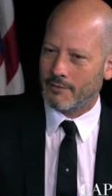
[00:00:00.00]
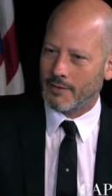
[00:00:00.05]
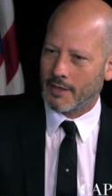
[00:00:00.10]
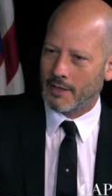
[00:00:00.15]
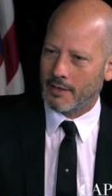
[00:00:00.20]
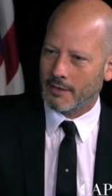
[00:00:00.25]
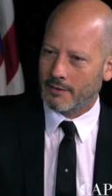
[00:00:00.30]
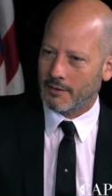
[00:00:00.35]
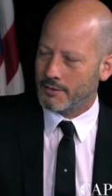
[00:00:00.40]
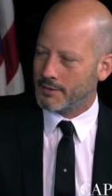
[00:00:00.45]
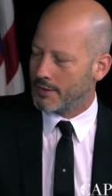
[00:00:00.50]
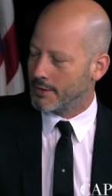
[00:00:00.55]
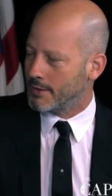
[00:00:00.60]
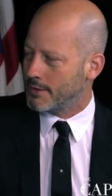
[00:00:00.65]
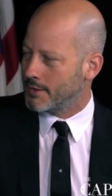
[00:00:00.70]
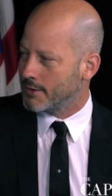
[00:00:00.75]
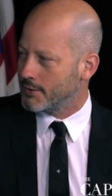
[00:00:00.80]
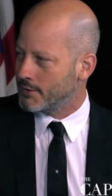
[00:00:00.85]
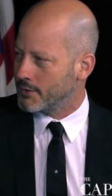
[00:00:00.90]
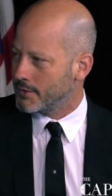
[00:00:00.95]
uh, closing
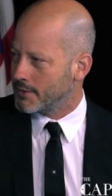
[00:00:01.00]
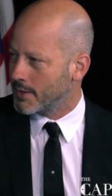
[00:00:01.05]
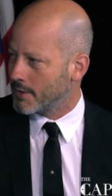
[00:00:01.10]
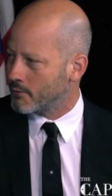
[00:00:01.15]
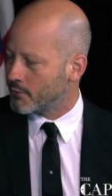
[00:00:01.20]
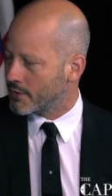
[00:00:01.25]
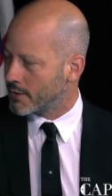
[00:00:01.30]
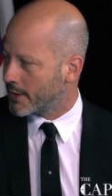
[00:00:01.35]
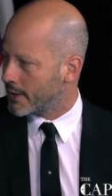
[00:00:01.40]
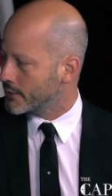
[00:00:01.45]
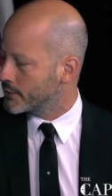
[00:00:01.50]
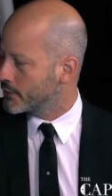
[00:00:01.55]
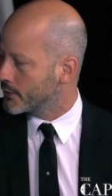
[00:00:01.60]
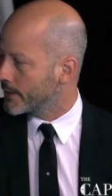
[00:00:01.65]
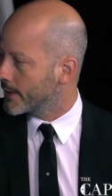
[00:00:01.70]
conditions that protect you